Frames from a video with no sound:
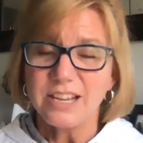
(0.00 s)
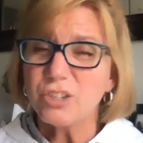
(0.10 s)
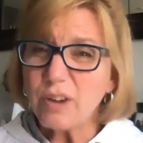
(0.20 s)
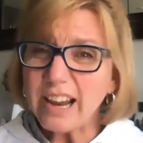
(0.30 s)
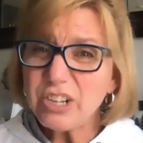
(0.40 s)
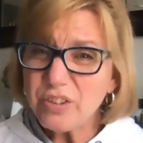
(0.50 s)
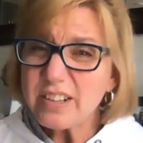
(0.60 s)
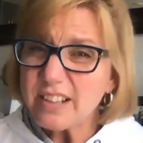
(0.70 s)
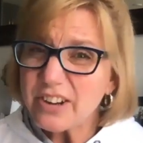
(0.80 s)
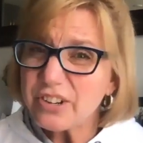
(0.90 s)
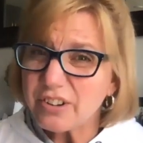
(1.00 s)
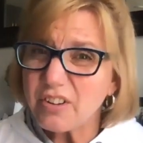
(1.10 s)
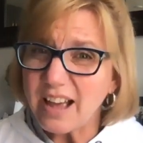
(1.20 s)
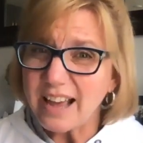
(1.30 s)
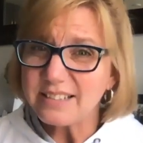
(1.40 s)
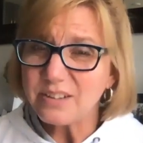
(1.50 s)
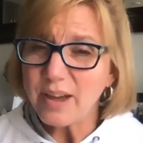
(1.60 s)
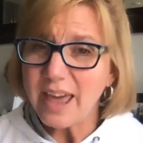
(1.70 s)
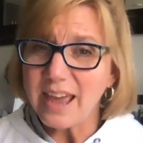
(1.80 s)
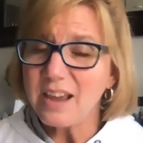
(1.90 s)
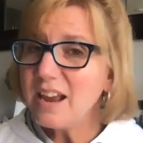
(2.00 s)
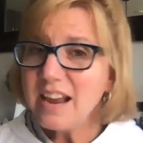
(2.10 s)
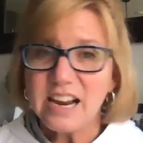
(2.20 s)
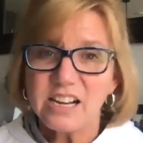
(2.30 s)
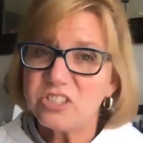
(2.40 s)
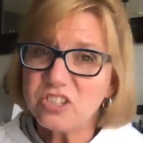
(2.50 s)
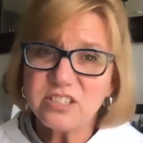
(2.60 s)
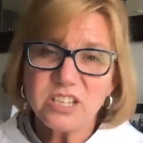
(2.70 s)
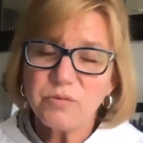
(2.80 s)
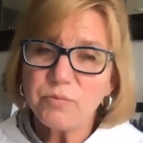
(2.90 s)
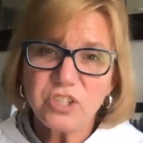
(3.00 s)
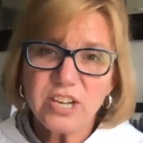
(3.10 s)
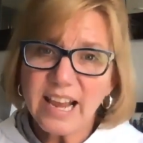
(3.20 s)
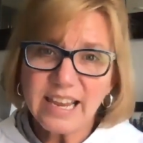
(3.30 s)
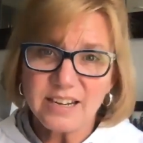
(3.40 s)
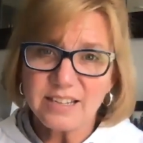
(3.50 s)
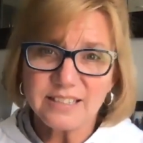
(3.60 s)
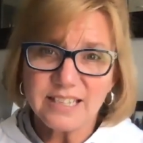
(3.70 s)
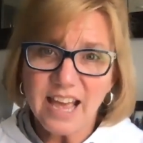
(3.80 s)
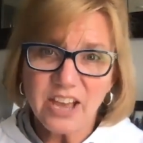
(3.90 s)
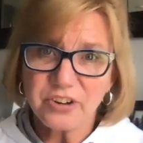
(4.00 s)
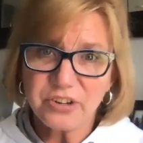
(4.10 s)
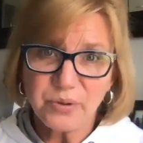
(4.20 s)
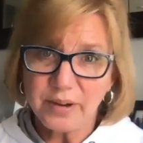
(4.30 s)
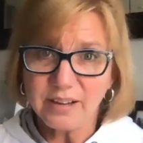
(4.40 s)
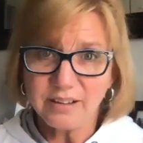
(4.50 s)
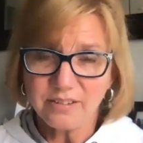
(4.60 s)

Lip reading: Try and do these on your own, guys, okay? It's just a check-in to see how you're doing,